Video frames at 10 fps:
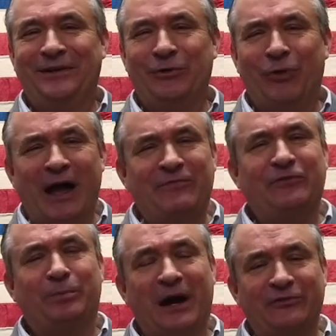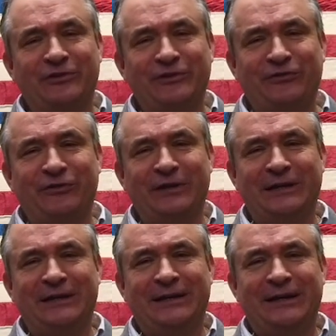Life is precious
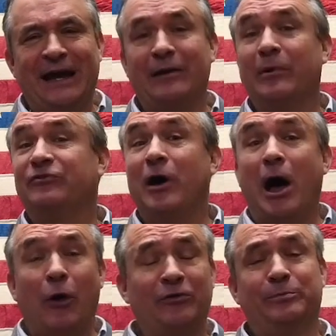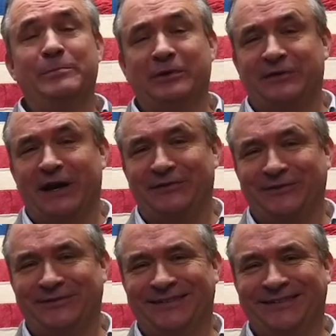and it must always be protected.
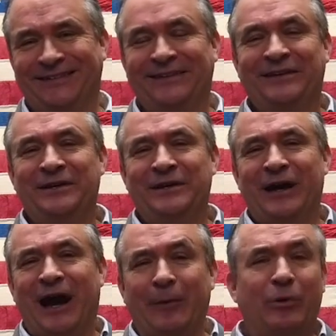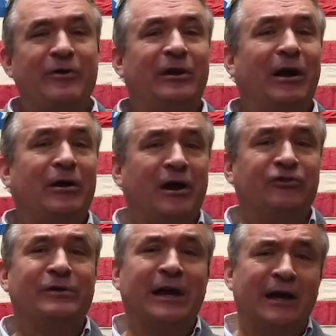I pray that our
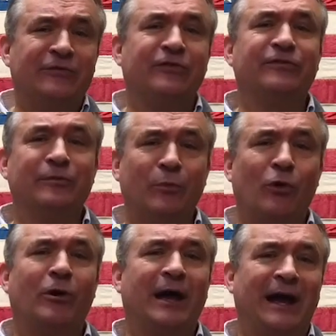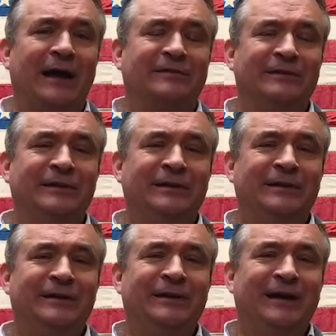country ends this immoral act
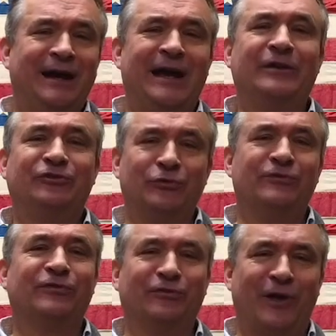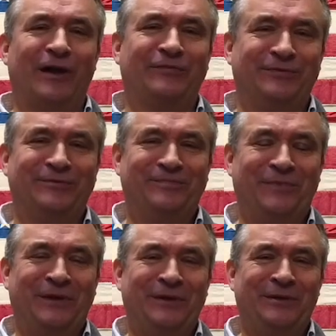and chooses life.
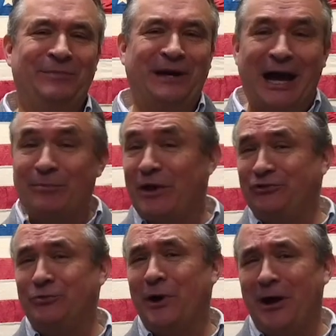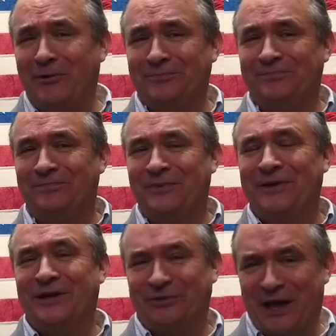May God bless you all
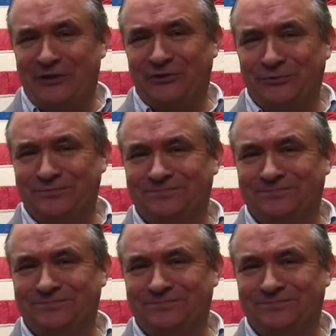and thank you.